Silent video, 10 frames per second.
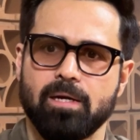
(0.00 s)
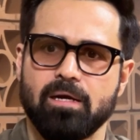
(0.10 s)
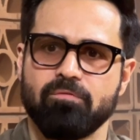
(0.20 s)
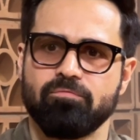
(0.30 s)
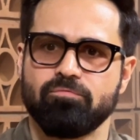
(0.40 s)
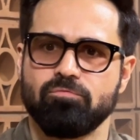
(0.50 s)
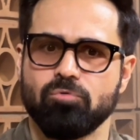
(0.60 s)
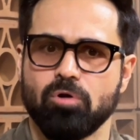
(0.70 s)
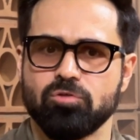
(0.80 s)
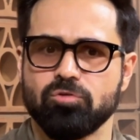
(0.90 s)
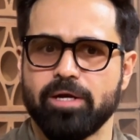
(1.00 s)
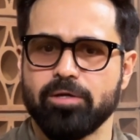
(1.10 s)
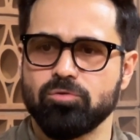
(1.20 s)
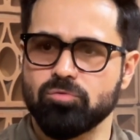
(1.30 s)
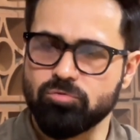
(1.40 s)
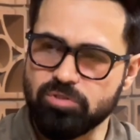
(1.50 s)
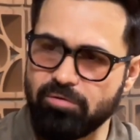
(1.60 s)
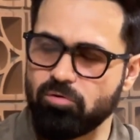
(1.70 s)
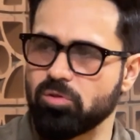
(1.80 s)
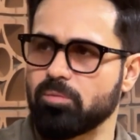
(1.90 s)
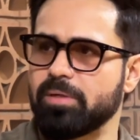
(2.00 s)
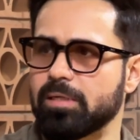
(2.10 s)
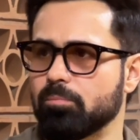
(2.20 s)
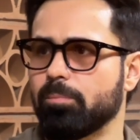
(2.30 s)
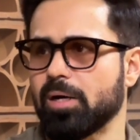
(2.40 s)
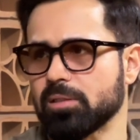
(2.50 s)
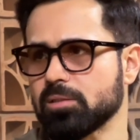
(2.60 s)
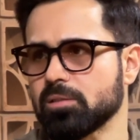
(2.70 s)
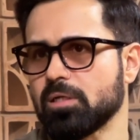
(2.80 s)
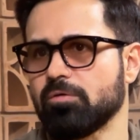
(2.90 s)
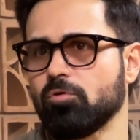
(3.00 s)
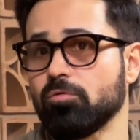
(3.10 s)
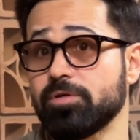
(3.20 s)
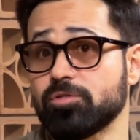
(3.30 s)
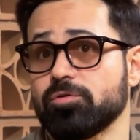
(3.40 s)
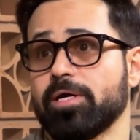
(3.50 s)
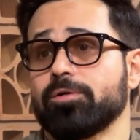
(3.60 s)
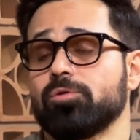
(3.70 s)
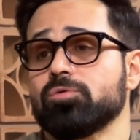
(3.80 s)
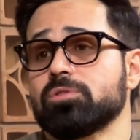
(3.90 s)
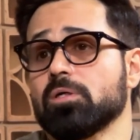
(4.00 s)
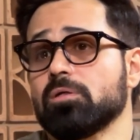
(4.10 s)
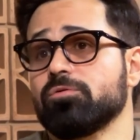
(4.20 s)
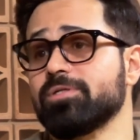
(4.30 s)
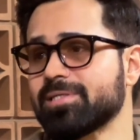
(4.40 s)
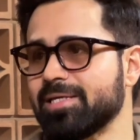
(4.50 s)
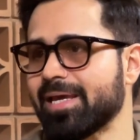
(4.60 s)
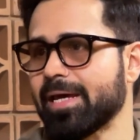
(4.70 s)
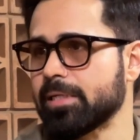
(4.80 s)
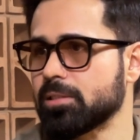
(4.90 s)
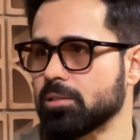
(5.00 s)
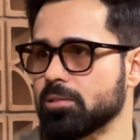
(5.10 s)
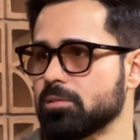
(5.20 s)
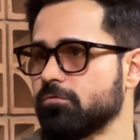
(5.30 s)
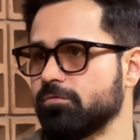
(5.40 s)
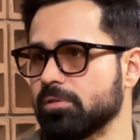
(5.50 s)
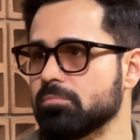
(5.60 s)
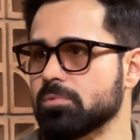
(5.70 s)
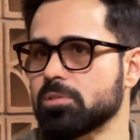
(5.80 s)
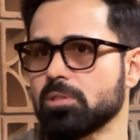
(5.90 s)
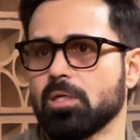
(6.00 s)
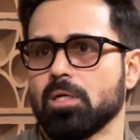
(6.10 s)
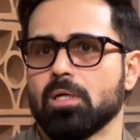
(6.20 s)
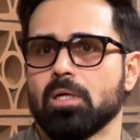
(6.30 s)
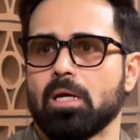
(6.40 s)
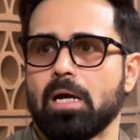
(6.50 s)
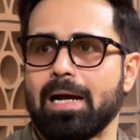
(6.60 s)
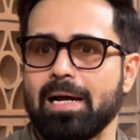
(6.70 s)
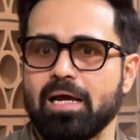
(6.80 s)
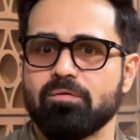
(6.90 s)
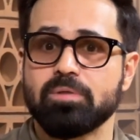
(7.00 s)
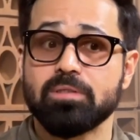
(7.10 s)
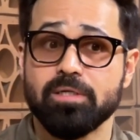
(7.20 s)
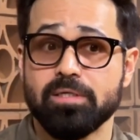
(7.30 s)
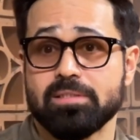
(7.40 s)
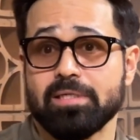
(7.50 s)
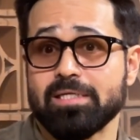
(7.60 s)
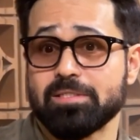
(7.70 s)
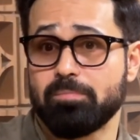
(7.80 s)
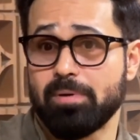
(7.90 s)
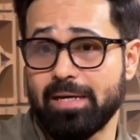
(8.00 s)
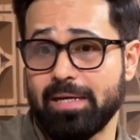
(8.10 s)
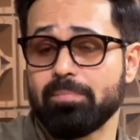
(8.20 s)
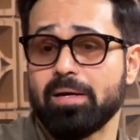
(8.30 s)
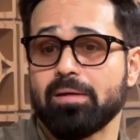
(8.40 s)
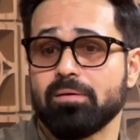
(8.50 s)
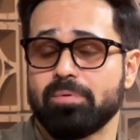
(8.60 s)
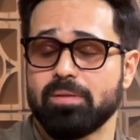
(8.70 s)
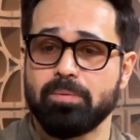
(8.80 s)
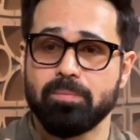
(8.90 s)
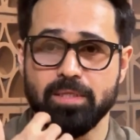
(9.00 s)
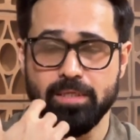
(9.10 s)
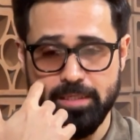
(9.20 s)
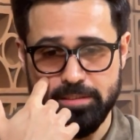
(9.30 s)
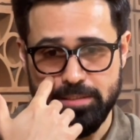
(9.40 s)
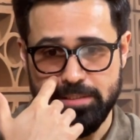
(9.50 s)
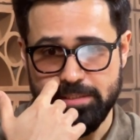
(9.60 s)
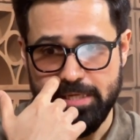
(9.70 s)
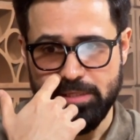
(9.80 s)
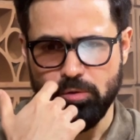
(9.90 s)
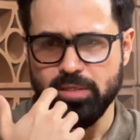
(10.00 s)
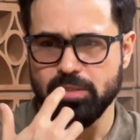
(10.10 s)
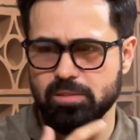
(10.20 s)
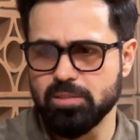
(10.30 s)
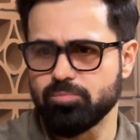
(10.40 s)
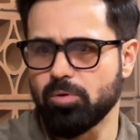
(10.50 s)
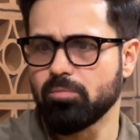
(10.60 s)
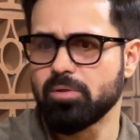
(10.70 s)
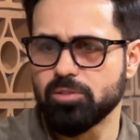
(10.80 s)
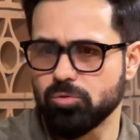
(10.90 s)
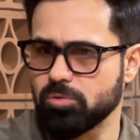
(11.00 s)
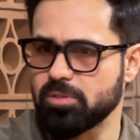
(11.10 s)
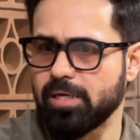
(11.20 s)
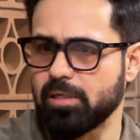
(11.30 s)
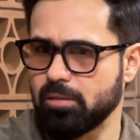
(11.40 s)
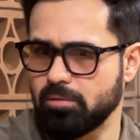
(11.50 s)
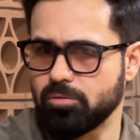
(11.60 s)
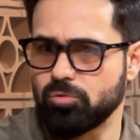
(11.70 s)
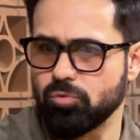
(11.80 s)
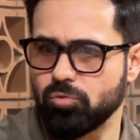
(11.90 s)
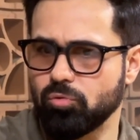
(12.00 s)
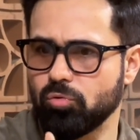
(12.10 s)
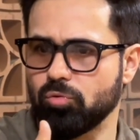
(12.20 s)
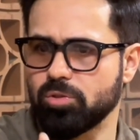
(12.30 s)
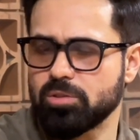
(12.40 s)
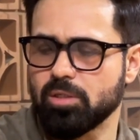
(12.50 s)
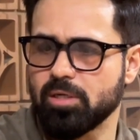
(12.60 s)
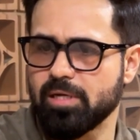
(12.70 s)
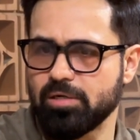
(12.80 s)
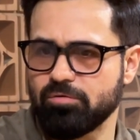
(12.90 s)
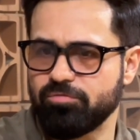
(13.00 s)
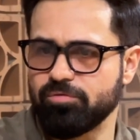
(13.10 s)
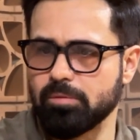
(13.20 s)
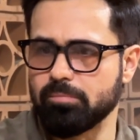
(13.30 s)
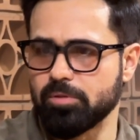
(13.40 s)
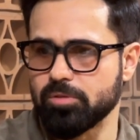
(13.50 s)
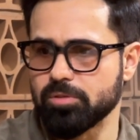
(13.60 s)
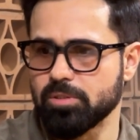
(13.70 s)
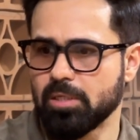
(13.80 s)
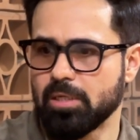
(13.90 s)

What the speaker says: I have not tried to travel on the beaten paths. I've always tried to do certain risky characters, films. I have been criticized by the people in the industry and saying that, okay, this is probably suicidal to do a certain kind of film because